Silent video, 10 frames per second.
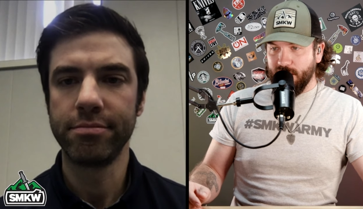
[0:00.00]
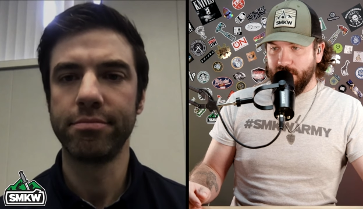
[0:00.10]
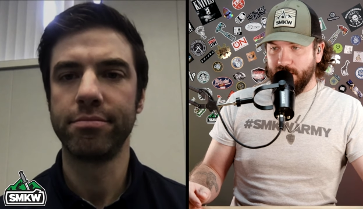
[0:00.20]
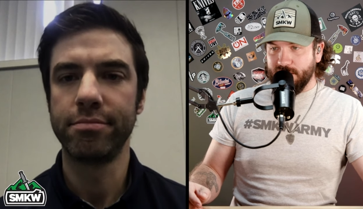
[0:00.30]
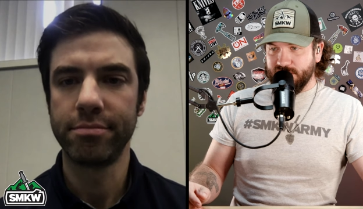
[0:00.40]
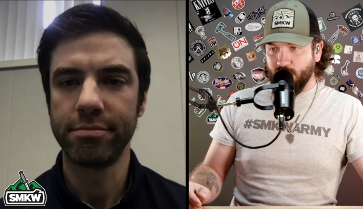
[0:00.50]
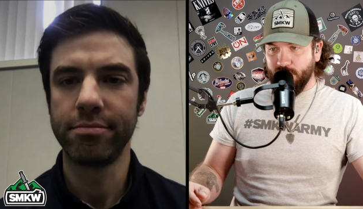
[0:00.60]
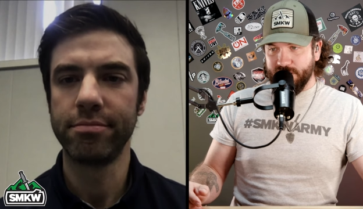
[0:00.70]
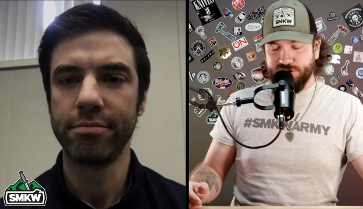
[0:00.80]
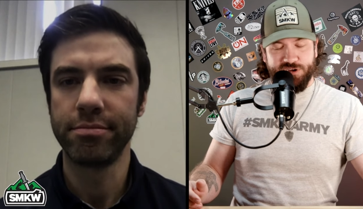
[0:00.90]
Speaker 1: Uh, so
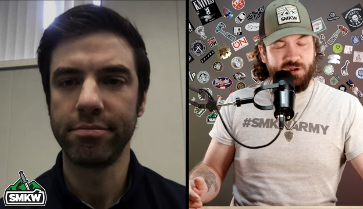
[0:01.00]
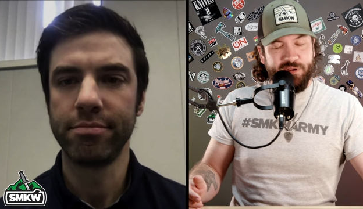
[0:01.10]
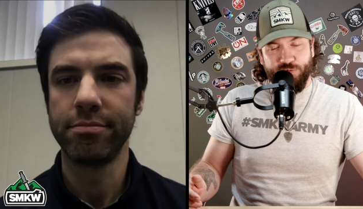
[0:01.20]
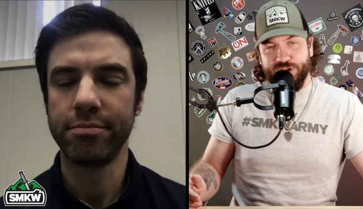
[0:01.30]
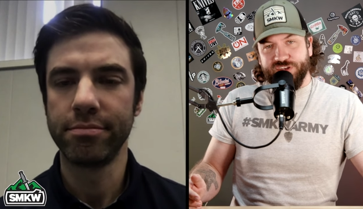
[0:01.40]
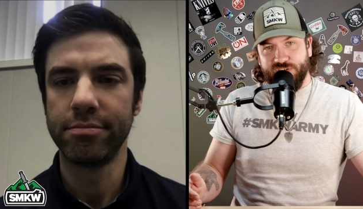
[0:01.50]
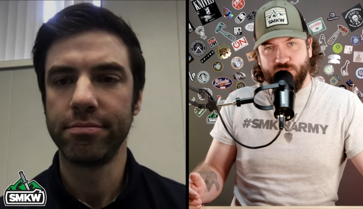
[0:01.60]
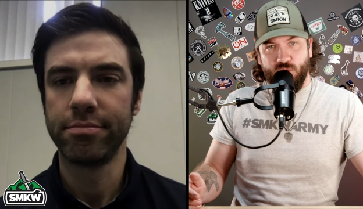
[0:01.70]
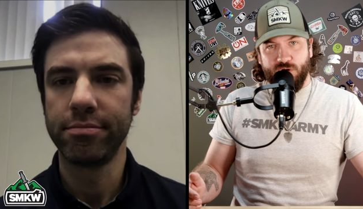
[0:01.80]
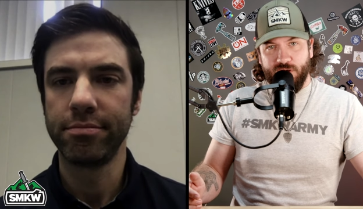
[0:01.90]
one that you're going to be reaching
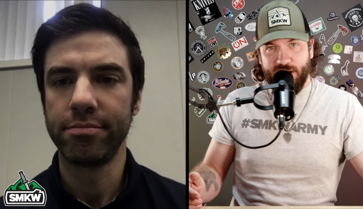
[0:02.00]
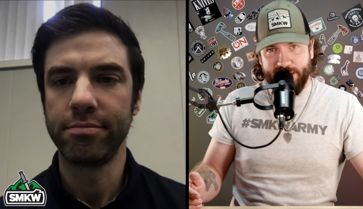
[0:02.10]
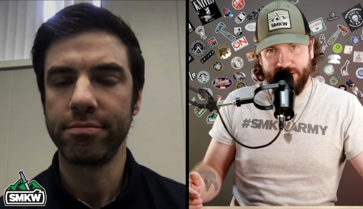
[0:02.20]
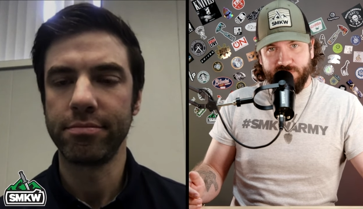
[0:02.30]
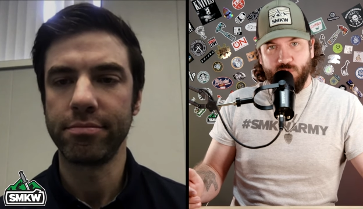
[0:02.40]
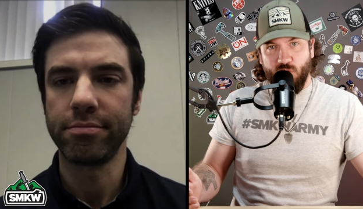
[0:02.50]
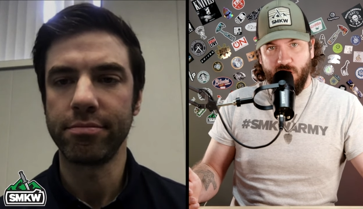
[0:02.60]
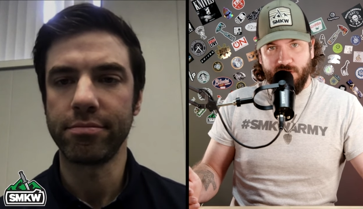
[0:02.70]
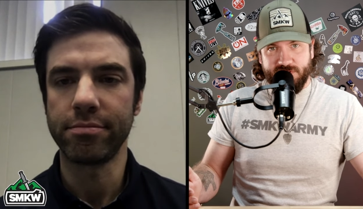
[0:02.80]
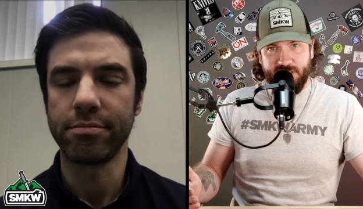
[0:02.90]
for, I guess, more
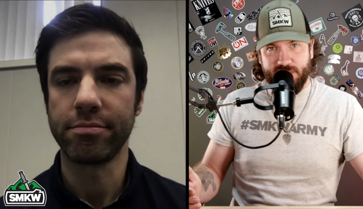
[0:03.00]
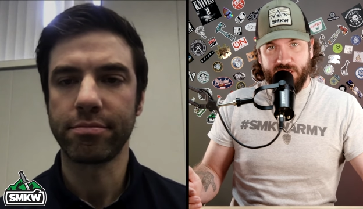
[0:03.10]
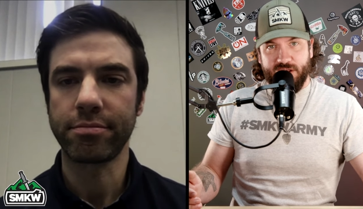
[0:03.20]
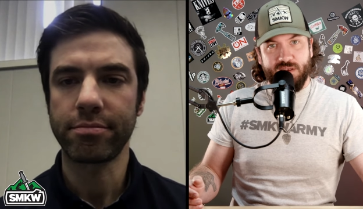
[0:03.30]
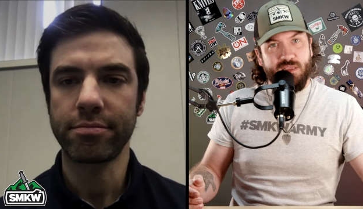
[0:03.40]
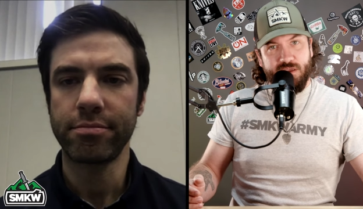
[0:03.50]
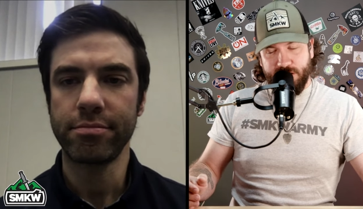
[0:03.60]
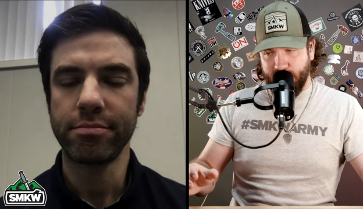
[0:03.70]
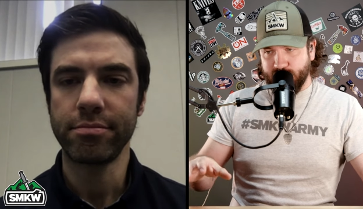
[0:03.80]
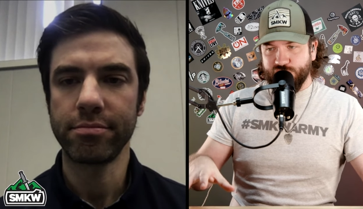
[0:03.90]
often than
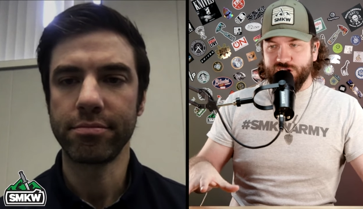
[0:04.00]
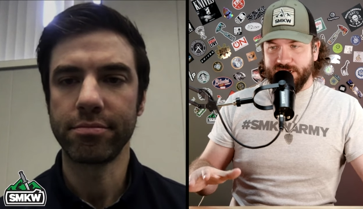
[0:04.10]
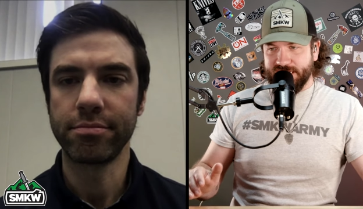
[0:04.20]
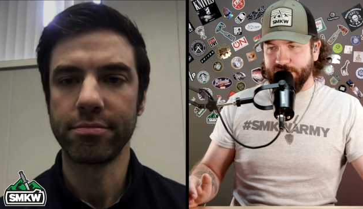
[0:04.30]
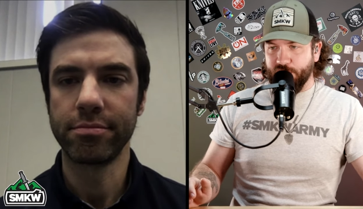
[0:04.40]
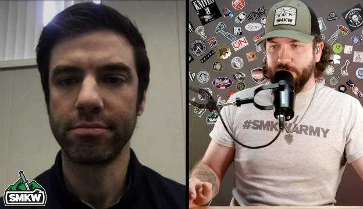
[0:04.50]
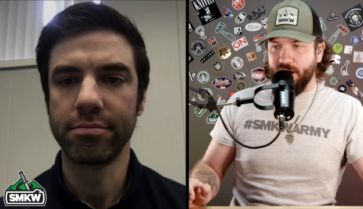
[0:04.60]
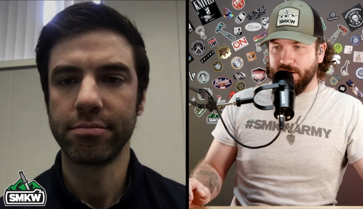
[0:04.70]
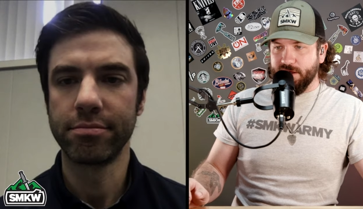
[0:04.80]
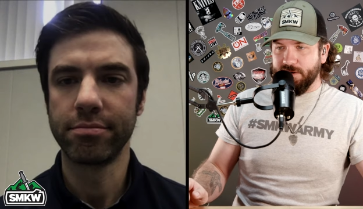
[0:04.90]
you know just in your
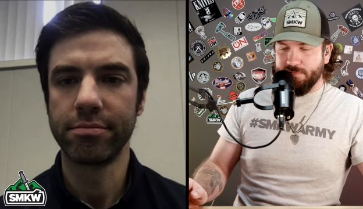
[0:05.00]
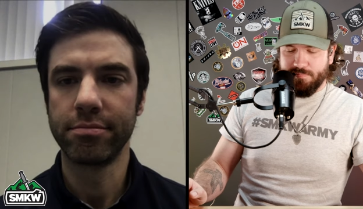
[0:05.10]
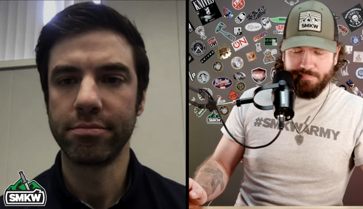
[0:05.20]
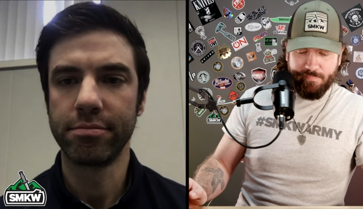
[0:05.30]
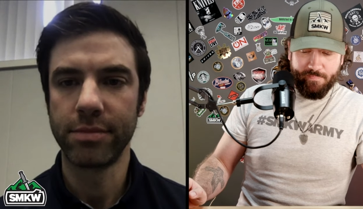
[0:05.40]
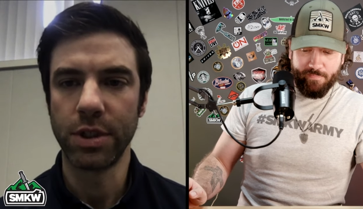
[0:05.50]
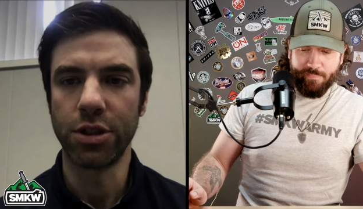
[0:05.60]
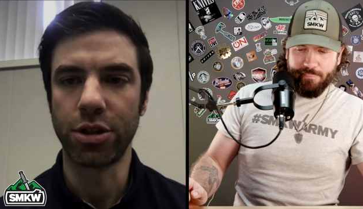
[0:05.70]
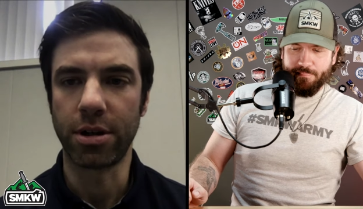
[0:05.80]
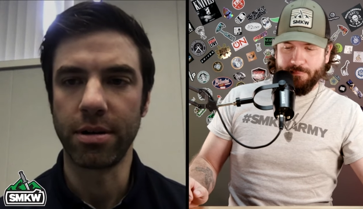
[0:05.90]
pocket.
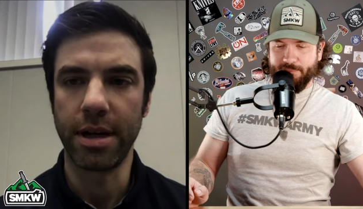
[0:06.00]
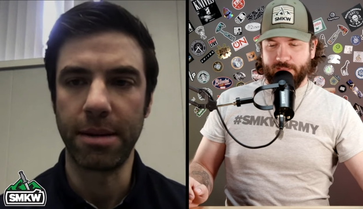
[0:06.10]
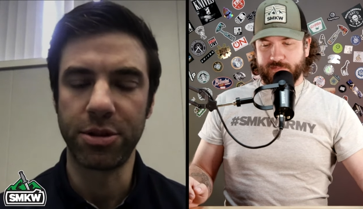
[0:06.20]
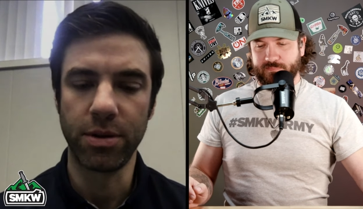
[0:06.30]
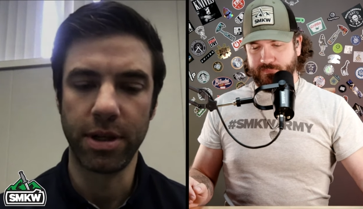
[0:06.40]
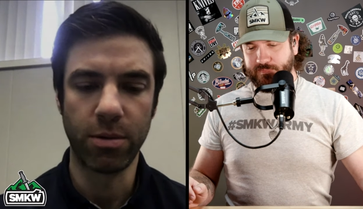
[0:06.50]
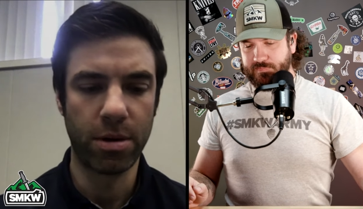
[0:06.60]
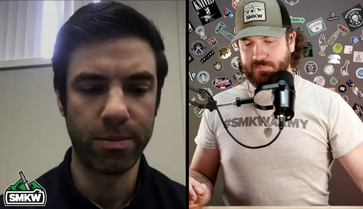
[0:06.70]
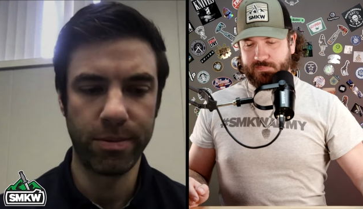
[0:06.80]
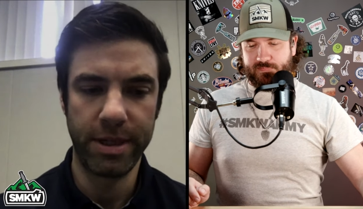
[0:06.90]
Speaker 2: Sure, absolutely.
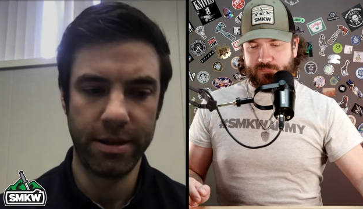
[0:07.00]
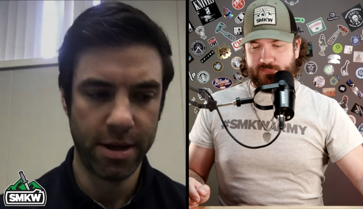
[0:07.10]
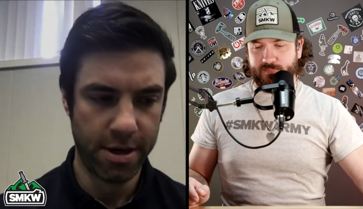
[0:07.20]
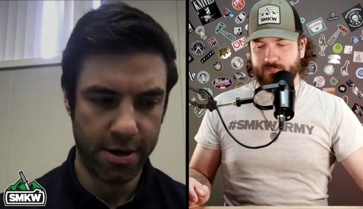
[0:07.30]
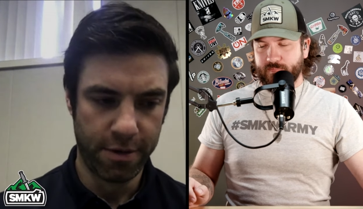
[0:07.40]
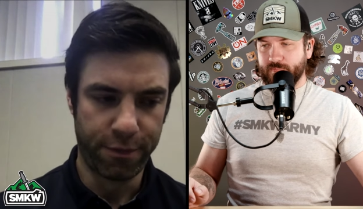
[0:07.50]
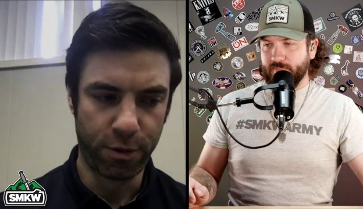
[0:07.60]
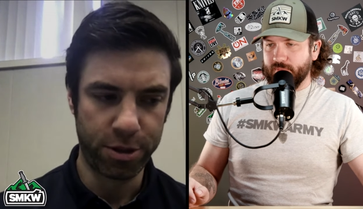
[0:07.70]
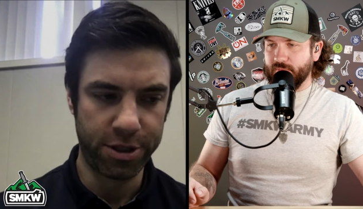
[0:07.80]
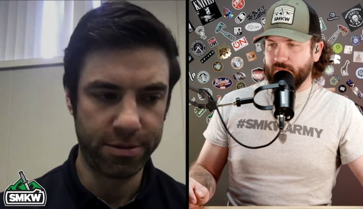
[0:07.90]
Well, we
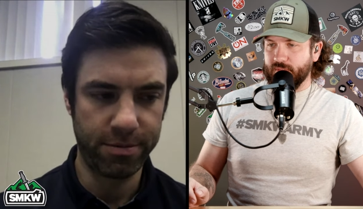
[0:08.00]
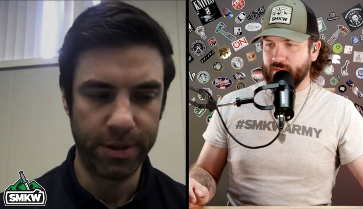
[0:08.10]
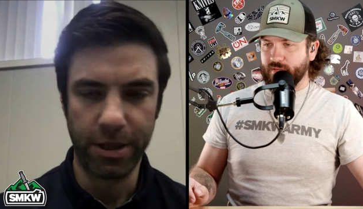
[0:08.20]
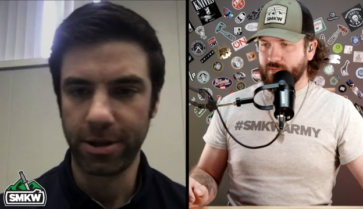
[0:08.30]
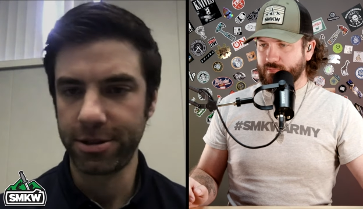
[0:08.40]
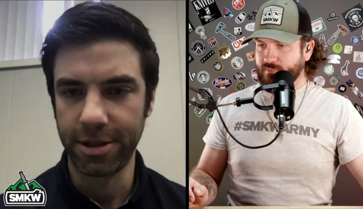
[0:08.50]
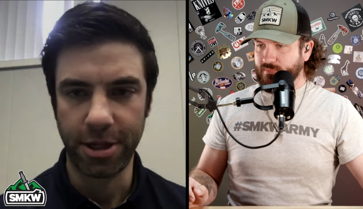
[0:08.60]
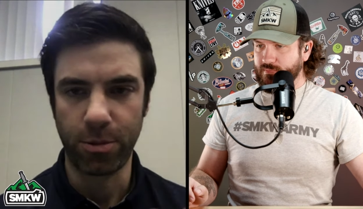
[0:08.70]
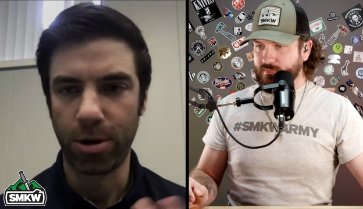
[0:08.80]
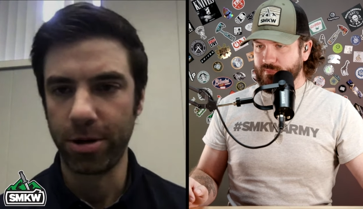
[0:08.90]
first we
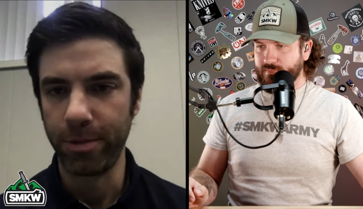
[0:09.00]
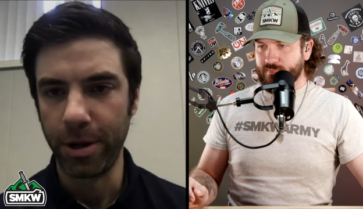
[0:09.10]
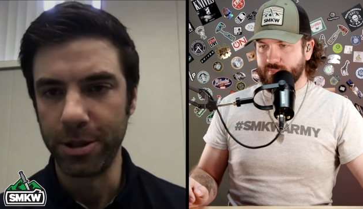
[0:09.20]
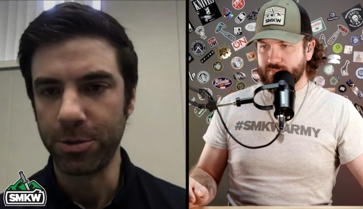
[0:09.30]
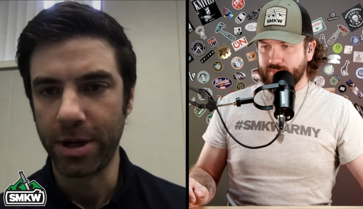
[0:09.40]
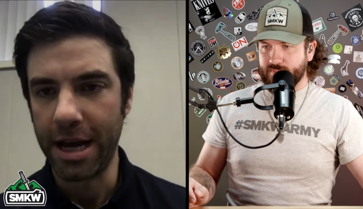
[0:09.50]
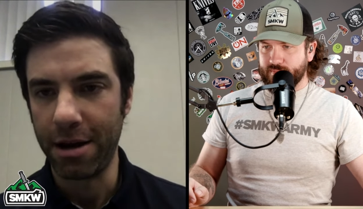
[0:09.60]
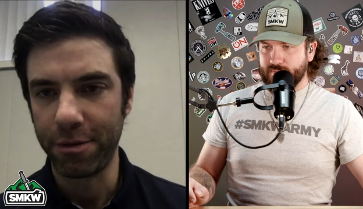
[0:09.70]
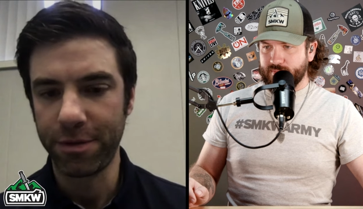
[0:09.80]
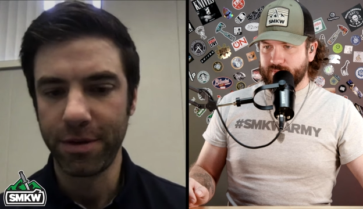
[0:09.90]
looked inward. We always want
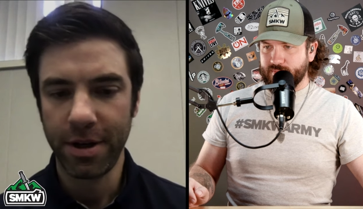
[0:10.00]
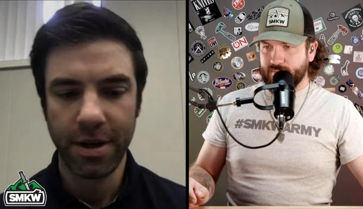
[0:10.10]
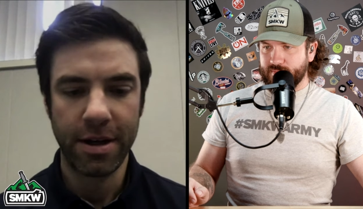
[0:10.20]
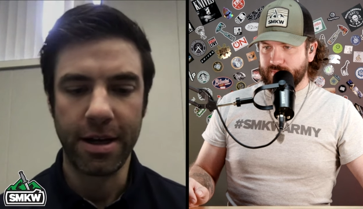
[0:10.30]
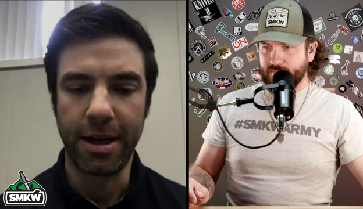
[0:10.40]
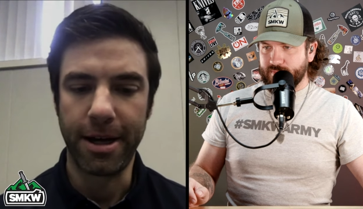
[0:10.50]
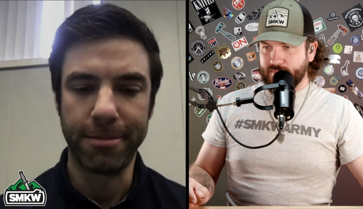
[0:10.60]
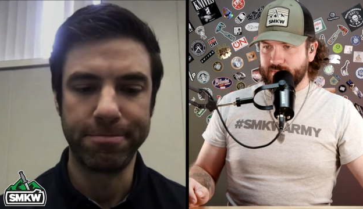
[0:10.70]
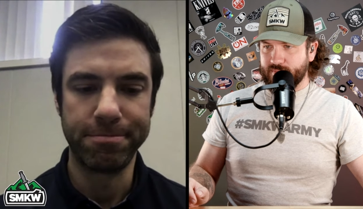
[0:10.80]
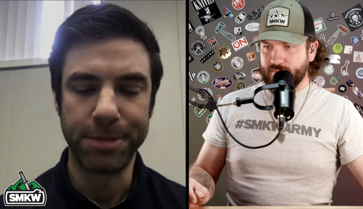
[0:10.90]
to have
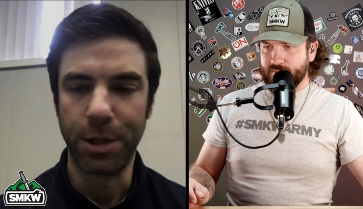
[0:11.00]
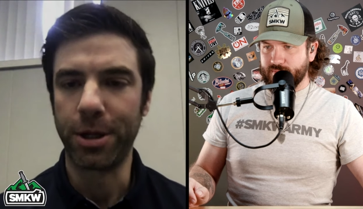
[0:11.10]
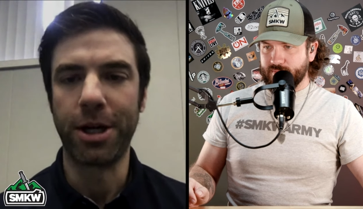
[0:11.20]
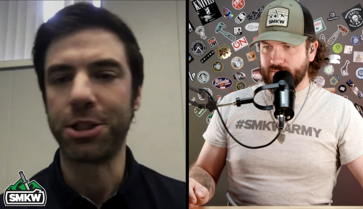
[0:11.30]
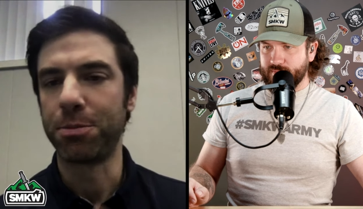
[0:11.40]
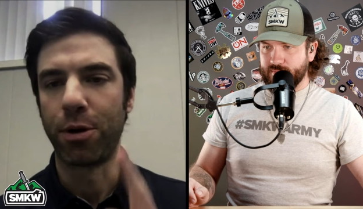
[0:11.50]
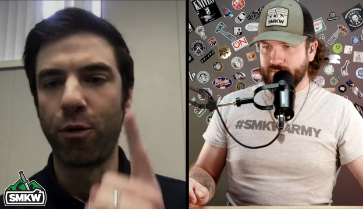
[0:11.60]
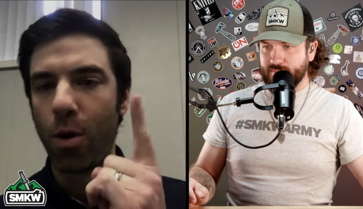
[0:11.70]
um, you know a customer